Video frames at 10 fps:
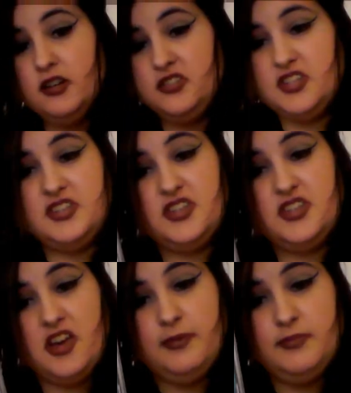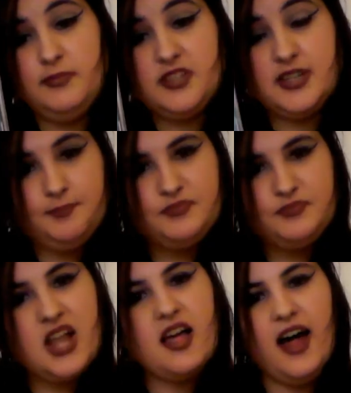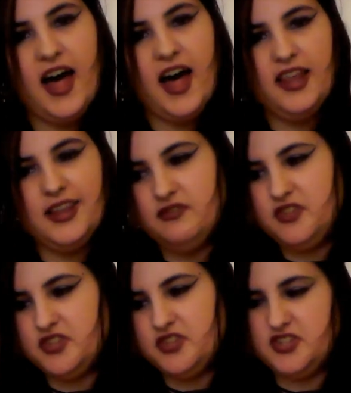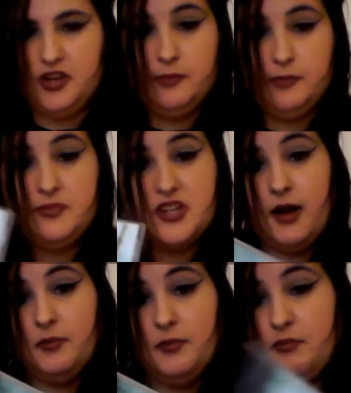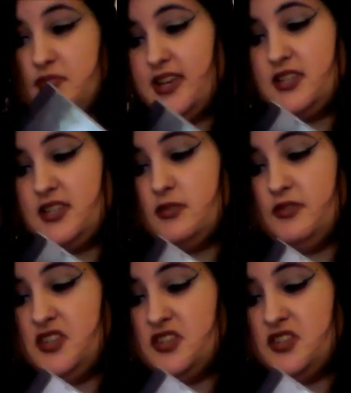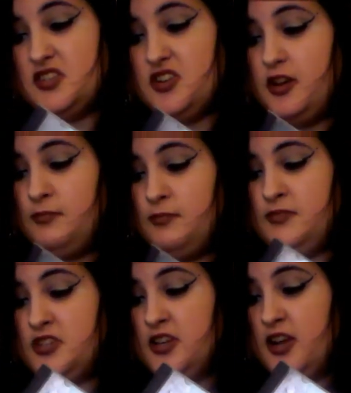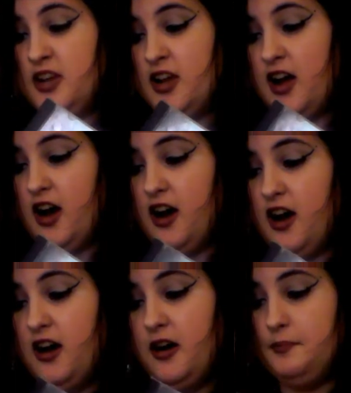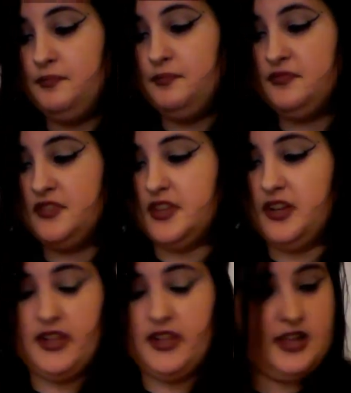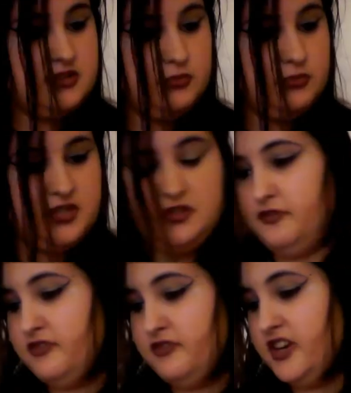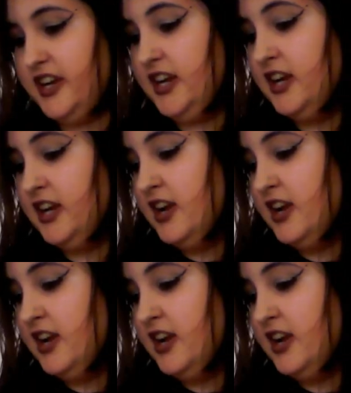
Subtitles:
Disturbed. I love Disturbed. I'm obsessed with Disturbed. So that's 1, 2, 3.